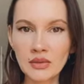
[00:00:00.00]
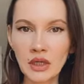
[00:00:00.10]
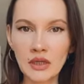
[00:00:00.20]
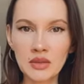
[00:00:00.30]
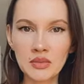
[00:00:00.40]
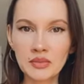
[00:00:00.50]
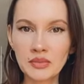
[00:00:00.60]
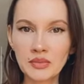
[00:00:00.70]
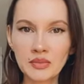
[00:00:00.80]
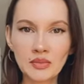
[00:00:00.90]
and
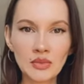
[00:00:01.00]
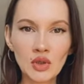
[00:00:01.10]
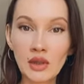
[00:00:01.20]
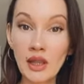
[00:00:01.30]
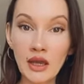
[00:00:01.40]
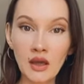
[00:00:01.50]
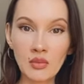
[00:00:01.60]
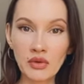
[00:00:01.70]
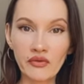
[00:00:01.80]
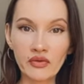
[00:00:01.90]
not
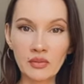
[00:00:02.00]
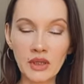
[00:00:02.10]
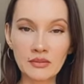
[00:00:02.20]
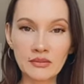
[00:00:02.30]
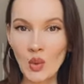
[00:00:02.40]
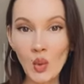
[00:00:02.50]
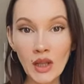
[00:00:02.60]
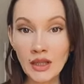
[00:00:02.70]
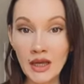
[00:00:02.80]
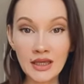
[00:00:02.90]
likable for me.
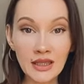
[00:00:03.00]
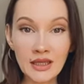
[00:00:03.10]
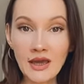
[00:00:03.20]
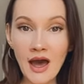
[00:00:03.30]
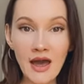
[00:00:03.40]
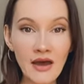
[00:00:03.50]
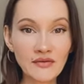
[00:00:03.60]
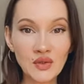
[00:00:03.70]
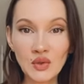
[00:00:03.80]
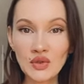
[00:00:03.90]
Well, I think I have
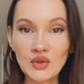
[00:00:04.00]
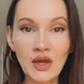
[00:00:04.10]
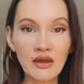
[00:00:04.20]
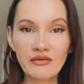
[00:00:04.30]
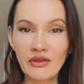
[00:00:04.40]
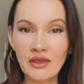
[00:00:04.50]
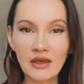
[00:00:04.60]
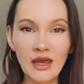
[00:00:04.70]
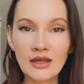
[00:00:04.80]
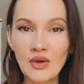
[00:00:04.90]
told you everything
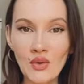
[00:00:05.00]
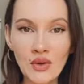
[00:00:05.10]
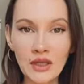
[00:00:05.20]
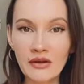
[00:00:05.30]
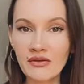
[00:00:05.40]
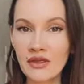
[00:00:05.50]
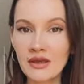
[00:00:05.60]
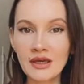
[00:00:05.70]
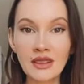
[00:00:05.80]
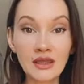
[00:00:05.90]
I know and
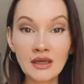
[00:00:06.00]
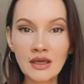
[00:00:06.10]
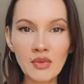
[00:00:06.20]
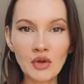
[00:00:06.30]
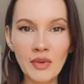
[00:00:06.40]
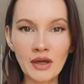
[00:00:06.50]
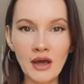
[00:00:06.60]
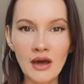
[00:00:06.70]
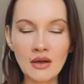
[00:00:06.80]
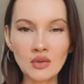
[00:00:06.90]
everything I think about
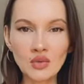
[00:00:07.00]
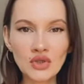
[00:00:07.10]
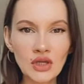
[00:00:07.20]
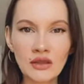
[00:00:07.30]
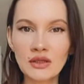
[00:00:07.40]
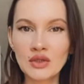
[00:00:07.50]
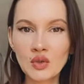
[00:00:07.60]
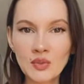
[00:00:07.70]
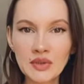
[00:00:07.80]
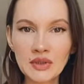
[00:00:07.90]
Baccarat Rouge and the
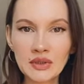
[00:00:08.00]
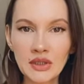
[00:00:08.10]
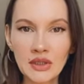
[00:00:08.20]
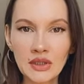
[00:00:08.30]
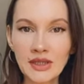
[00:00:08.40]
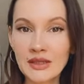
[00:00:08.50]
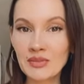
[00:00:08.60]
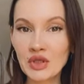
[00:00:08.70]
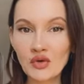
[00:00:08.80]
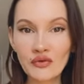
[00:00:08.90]
dupes. Let
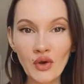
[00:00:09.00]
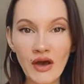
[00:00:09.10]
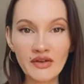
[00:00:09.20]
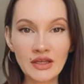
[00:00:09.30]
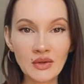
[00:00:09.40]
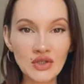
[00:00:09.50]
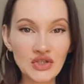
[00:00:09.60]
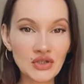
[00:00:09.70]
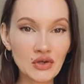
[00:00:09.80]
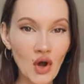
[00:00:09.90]
me know if you have any
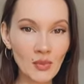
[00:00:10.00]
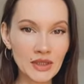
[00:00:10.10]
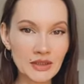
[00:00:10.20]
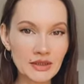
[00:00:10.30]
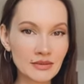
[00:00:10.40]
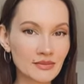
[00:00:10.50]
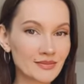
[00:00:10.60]
questions or comments.